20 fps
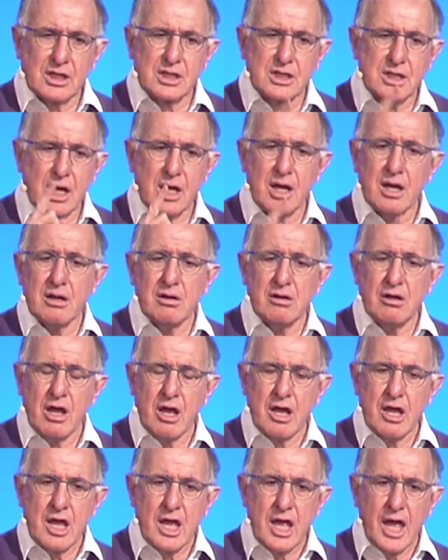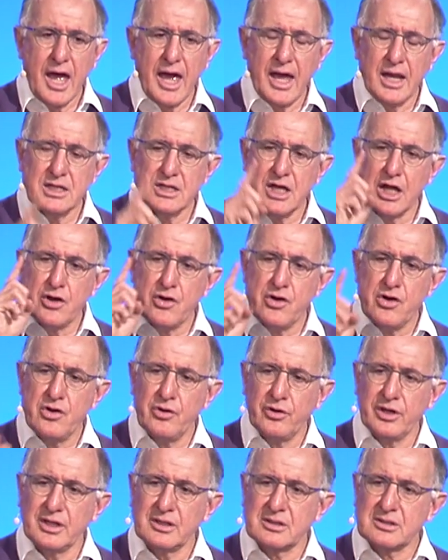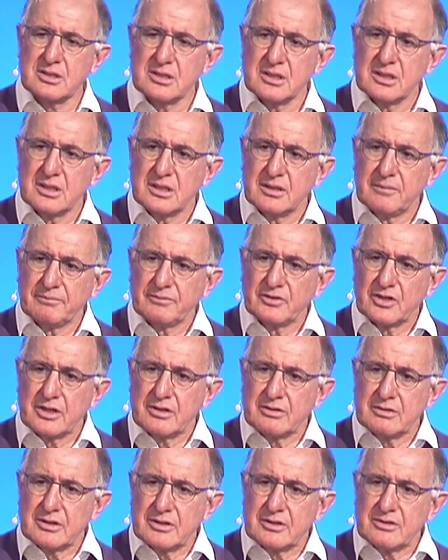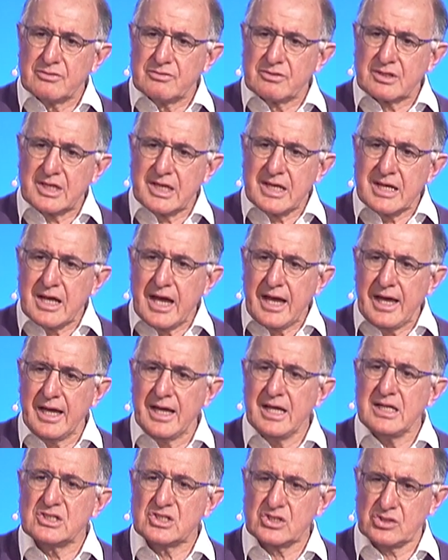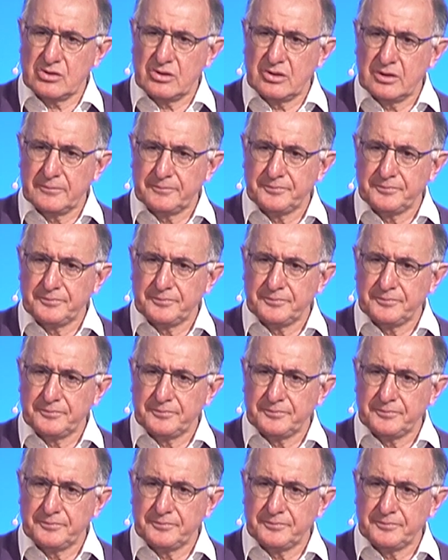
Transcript: Go and anoint King Hazael.